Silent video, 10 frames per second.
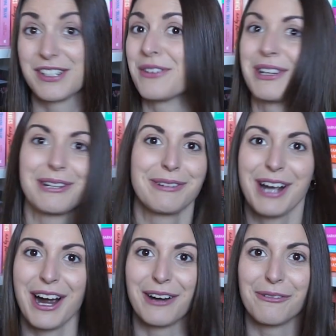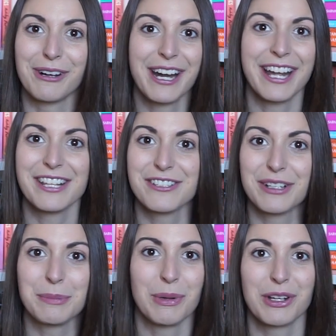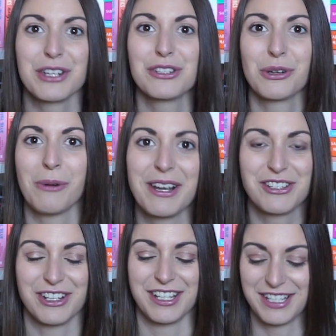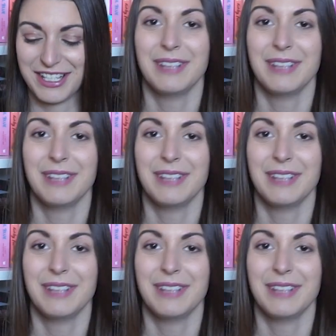So here we are. We're answering bookish questions.